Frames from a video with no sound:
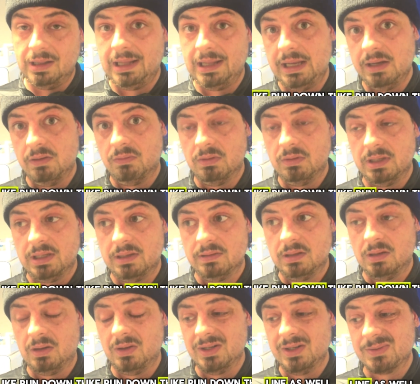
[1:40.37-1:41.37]
later on down
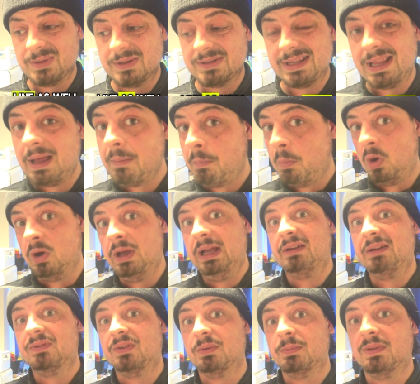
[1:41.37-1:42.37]
the line as well so that might
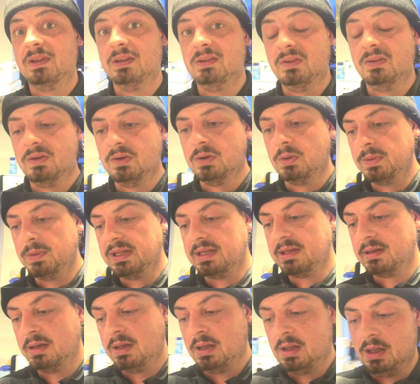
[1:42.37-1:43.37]
have something to do with
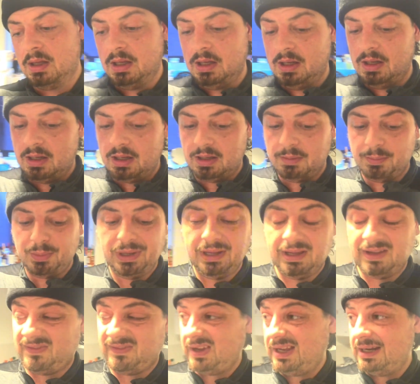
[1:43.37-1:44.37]
it um, but
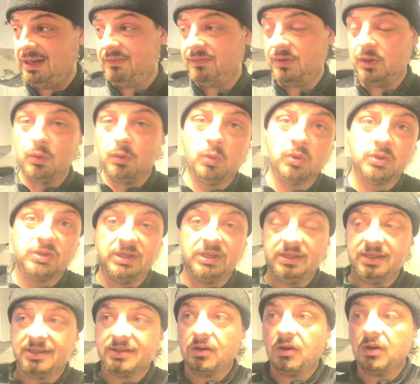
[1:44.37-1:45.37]
if any of you
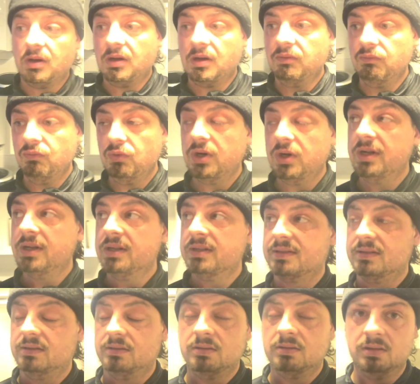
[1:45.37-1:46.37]
watching this are
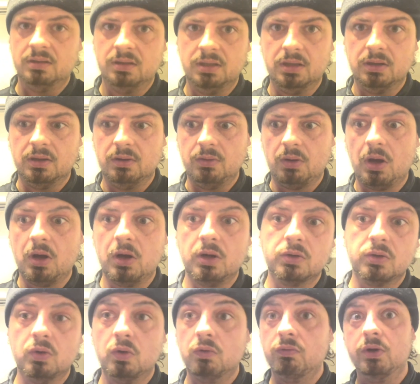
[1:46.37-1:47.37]
runners and you know
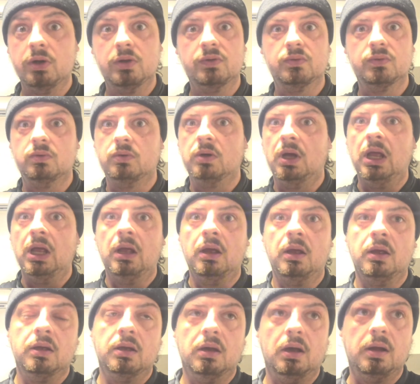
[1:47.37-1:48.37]
hardcore runners or
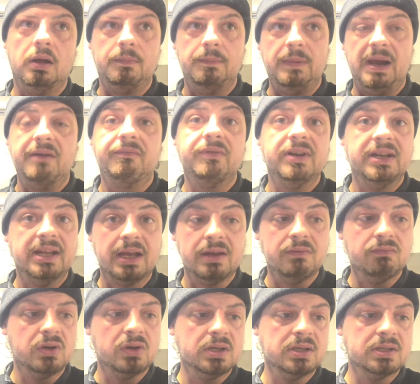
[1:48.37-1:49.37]
um,
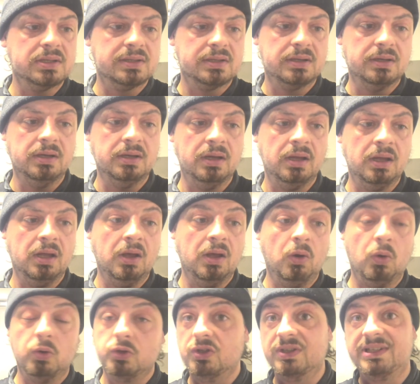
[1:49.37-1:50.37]
everyday runners
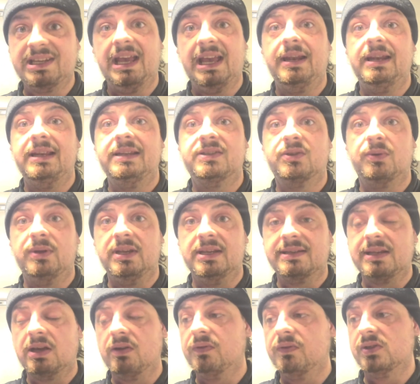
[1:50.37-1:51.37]
or just getting into it
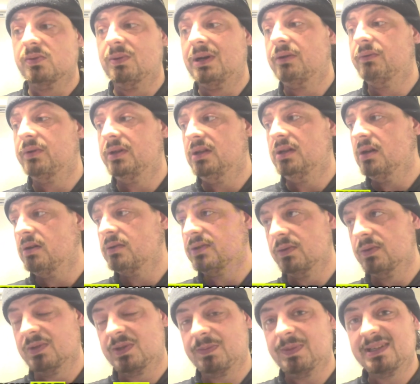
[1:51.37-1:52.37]
yourself as well and you know
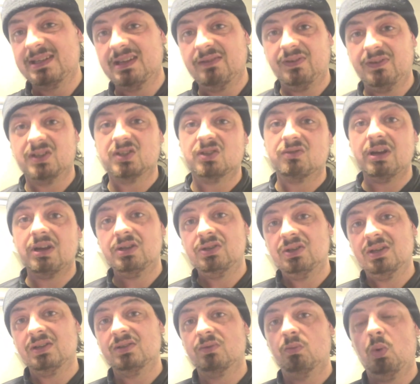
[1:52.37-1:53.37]
some specific
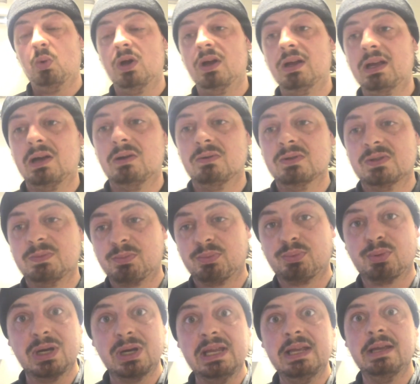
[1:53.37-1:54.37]
stretches and workouts
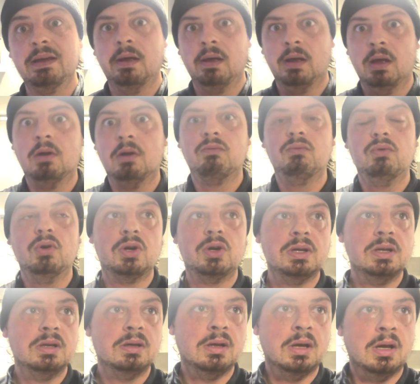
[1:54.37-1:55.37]

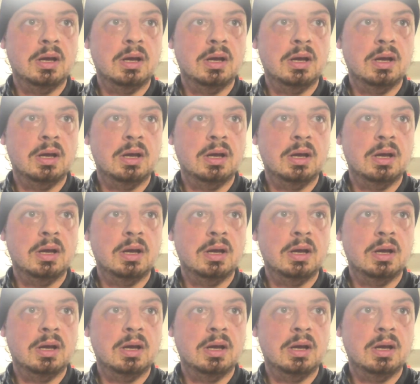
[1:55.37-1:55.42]
pre-run